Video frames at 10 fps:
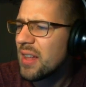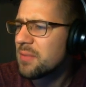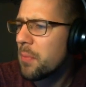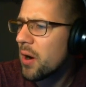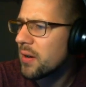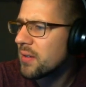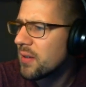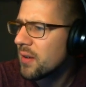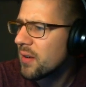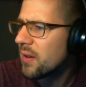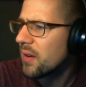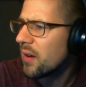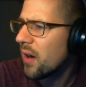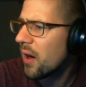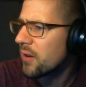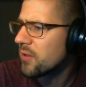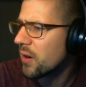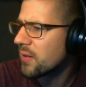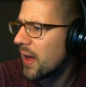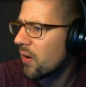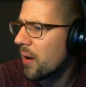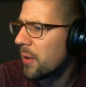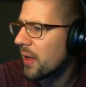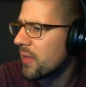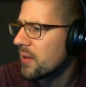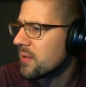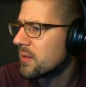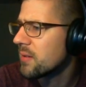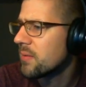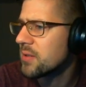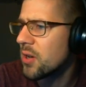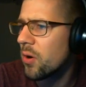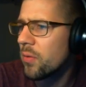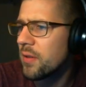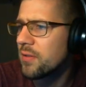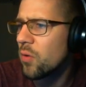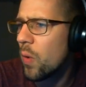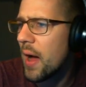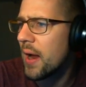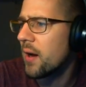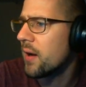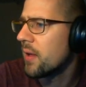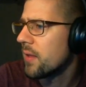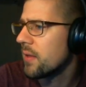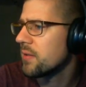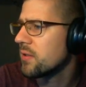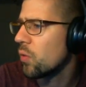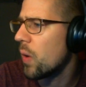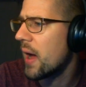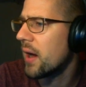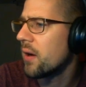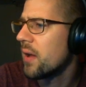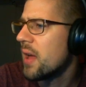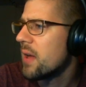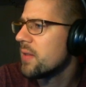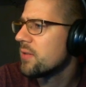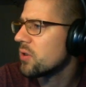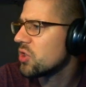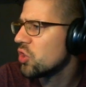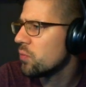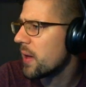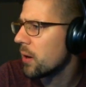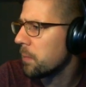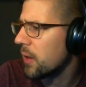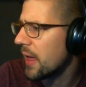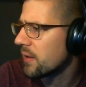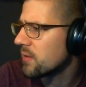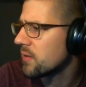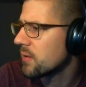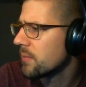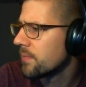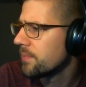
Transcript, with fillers: it's marked on a circuit diagram like this. So this is a wire, this is a wire. These are two metal plates.